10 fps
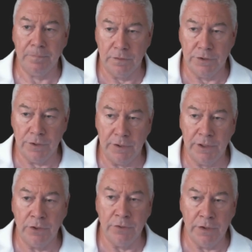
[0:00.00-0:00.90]
So I
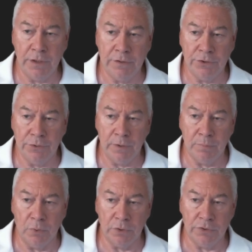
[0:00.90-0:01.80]
don't need to
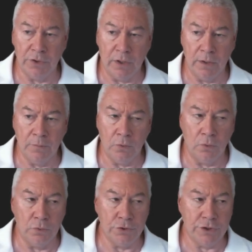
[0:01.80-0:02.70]
import time
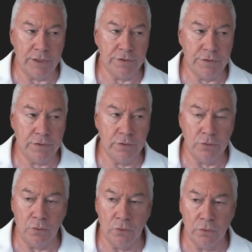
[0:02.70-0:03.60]
or JSON
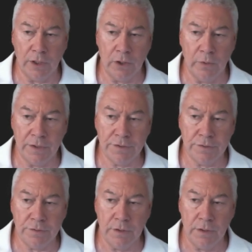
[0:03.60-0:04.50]
or OS